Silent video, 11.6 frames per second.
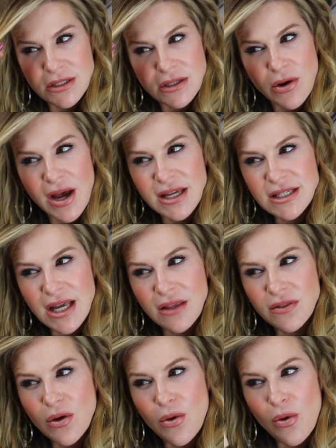So I take
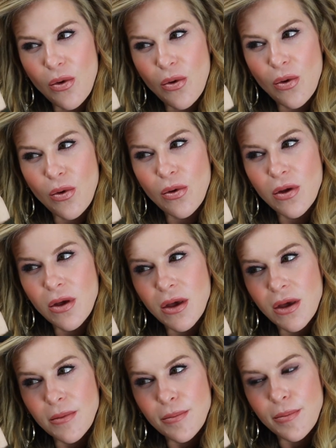the whole
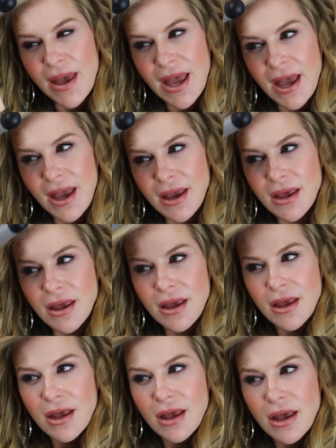bang
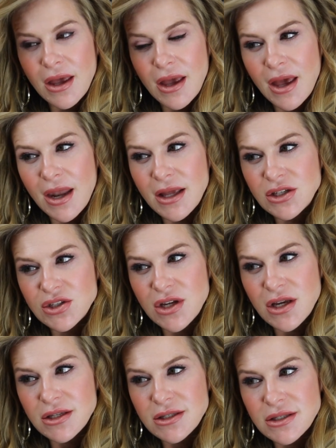and I
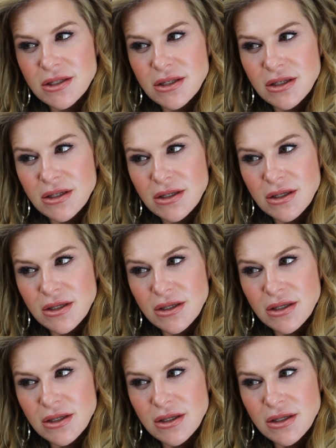just